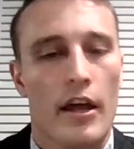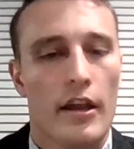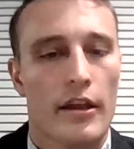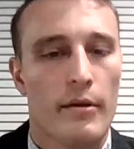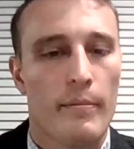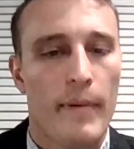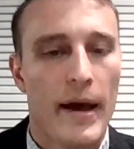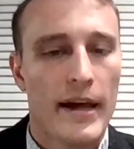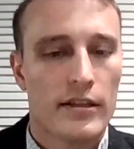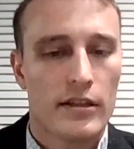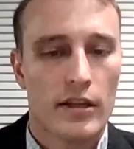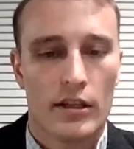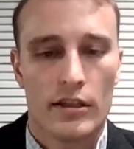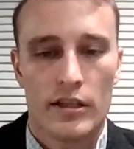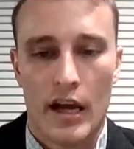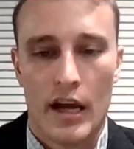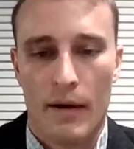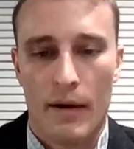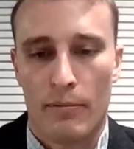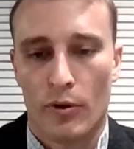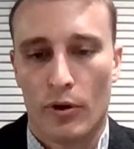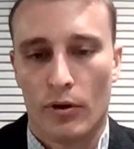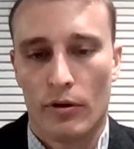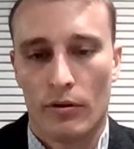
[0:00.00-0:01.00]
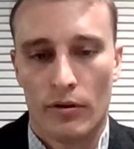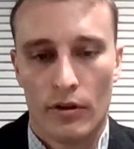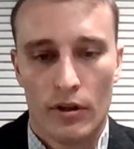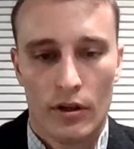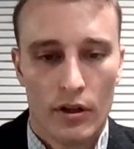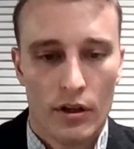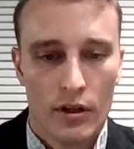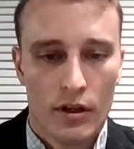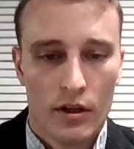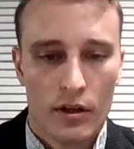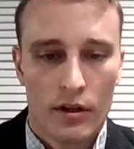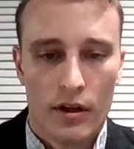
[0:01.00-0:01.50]
the best example,
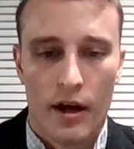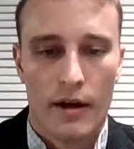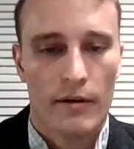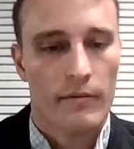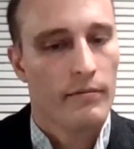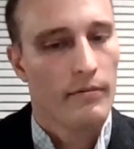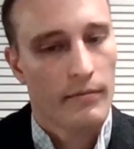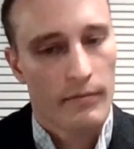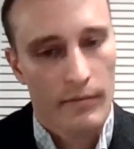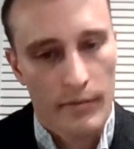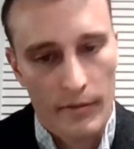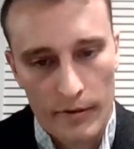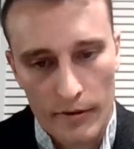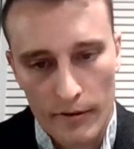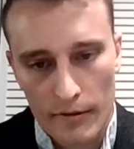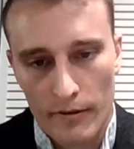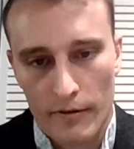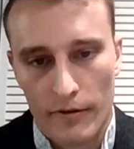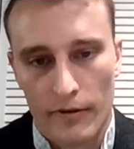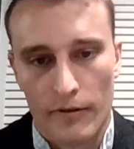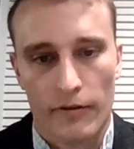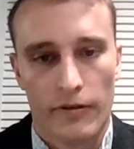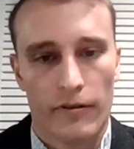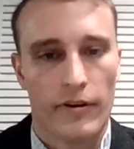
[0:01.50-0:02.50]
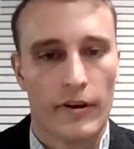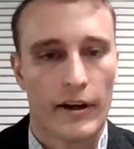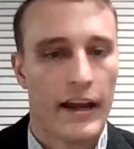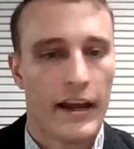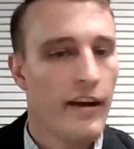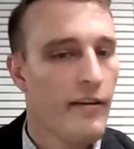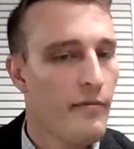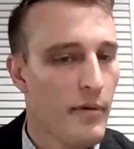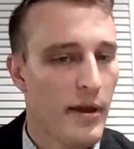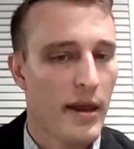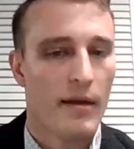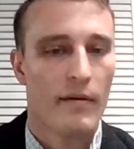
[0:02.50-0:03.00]
and
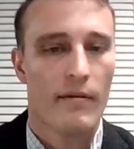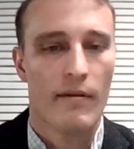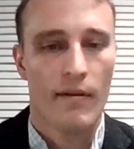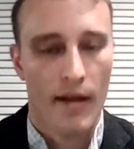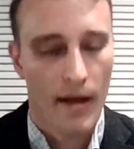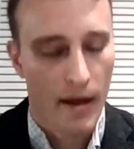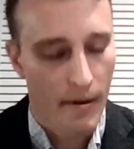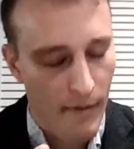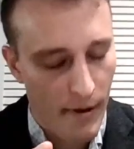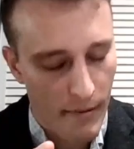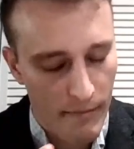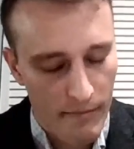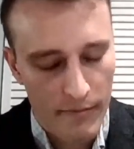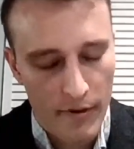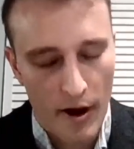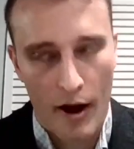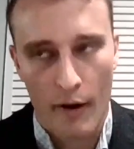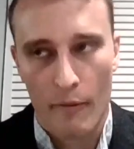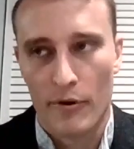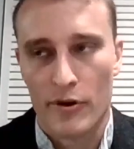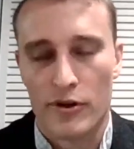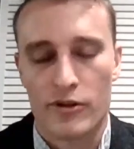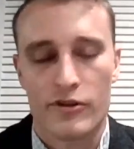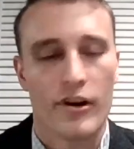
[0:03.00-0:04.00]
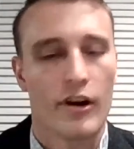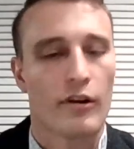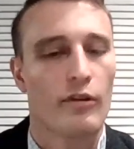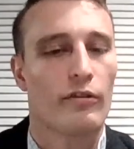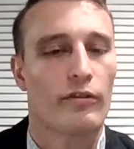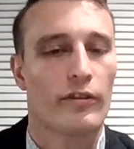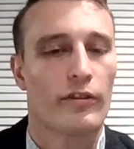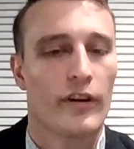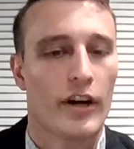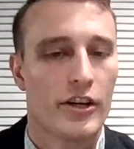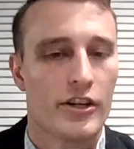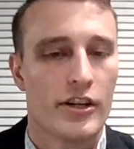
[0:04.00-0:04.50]
forgive me, I always struggle
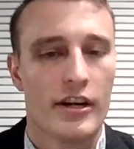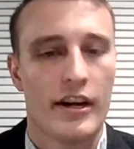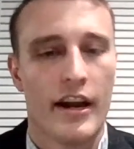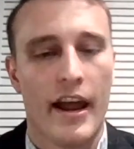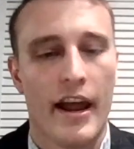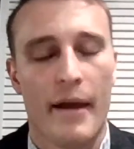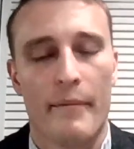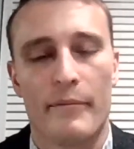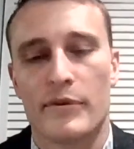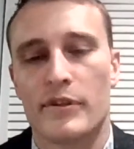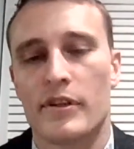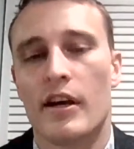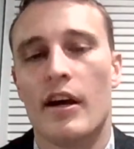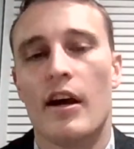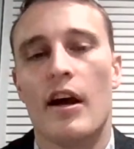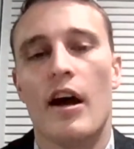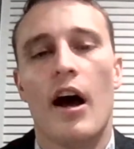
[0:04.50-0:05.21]
with Russian names,